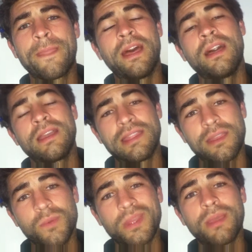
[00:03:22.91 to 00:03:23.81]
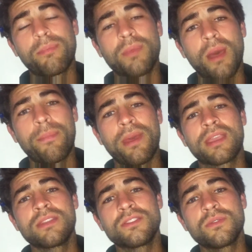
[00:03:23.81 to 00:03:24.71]
Uh, again, we get got
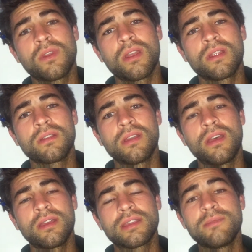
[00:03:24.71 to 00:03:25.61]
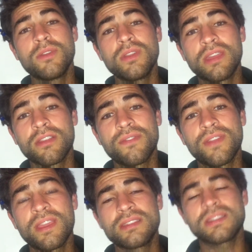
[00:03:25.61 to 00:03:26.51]
back into our uh, community
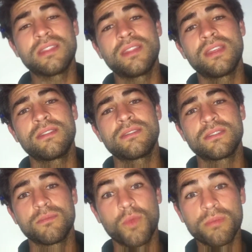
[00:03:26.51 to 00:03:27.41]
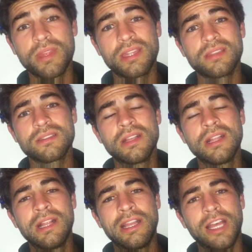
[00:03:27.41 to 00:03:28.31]
interface, and then some more meetings
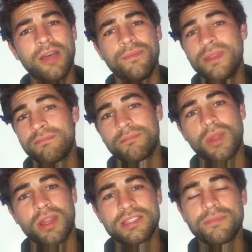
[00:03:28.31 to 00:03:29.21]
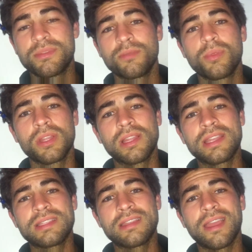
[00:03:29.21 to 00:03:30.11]
up that brought us up until pretty
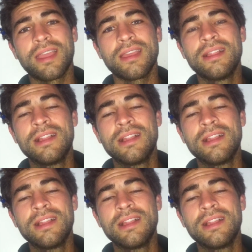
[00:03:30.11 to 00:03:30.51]
late tonight.